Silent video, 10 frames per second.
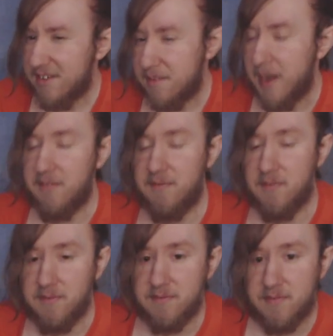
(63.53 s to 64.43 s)
about a
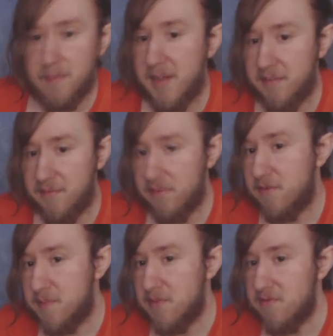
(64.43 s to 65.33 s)
fourth, about the
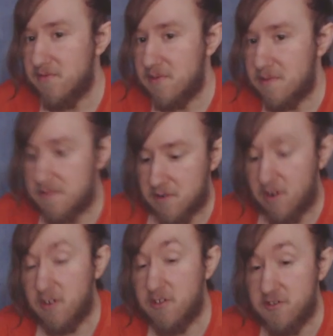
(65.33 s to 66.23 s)
fourth ball
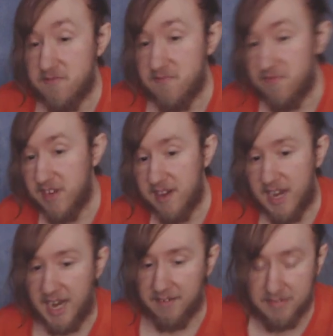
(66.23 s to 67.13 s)
costume thing I
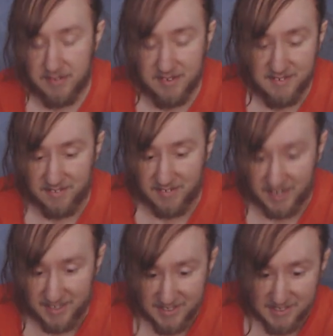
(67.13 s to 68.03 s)
have. Okay,